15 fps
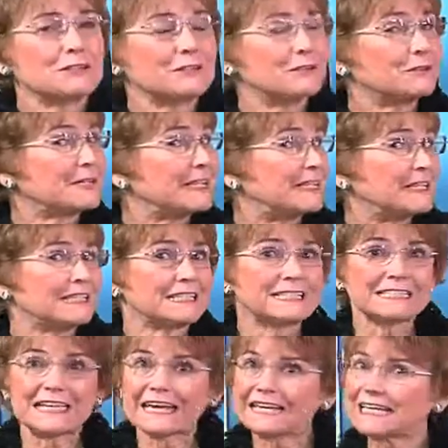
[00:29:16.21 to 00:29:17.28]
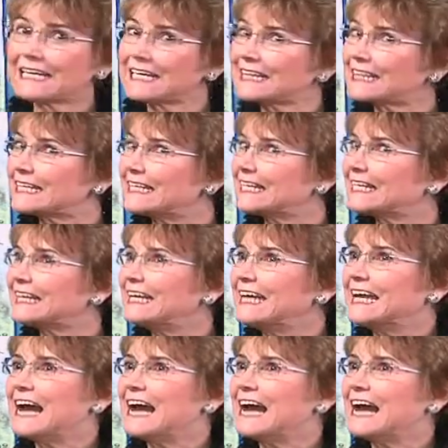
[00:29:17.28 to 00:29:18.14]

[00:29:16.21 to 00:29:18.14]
though, he didn't say anything.